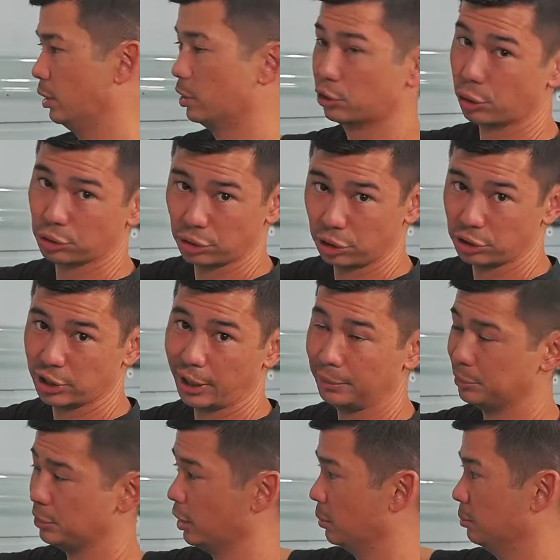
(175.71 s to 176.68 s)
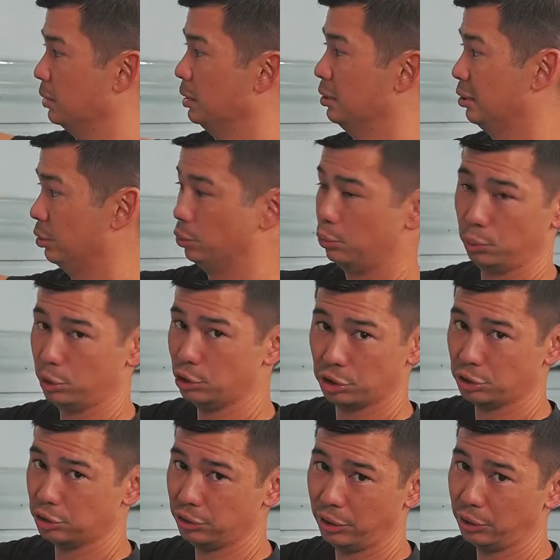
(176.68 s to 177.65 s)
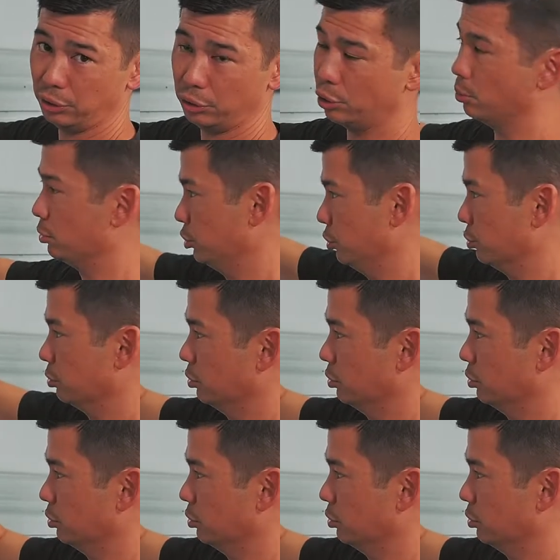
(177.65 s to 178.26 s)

It's also taped up, which is not normal.